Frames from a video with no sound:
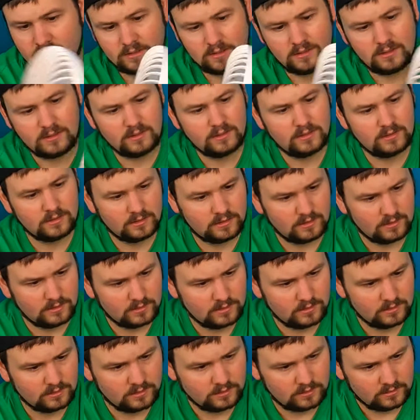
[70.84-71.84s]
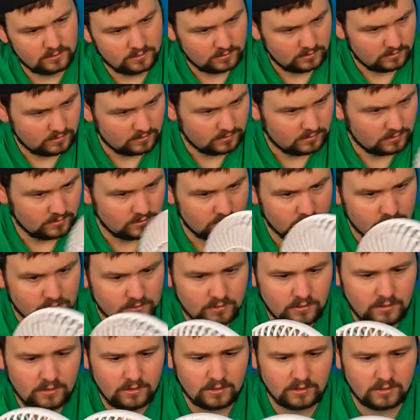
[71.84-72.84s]

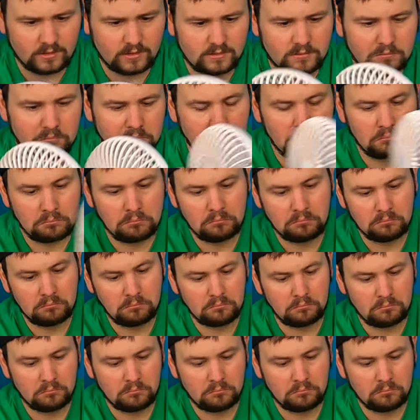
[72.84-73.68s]
Nothing is said.